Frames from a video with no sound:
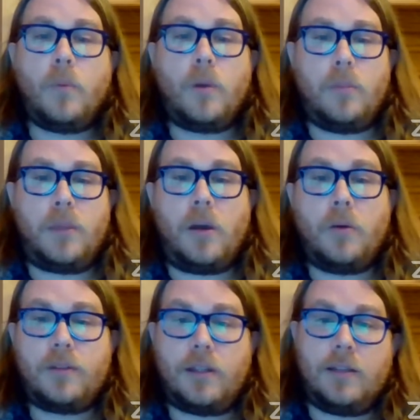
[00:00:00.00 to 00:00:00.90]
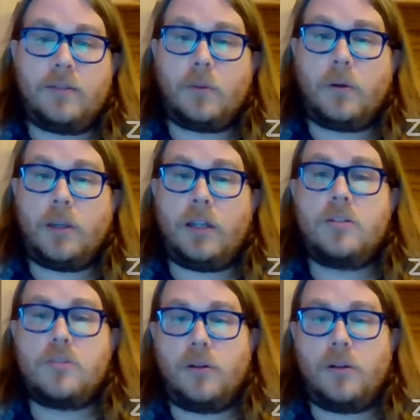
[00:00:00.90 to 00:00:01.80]
we will be hosting historian
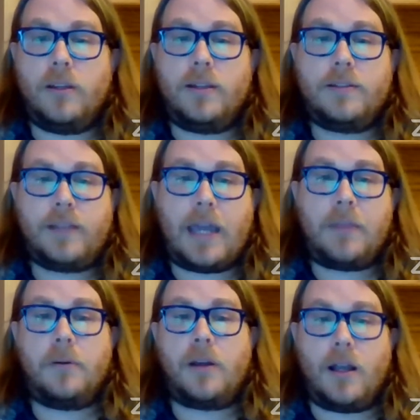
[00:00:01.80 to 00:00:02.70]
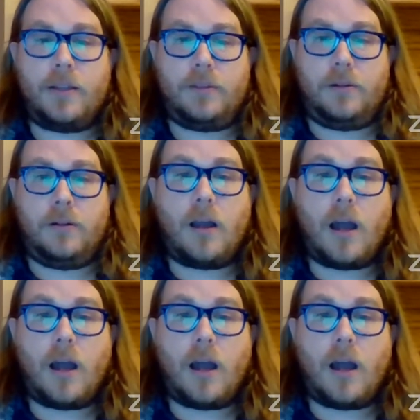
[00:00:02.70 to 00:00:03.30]
and journalist Catherine Ostler,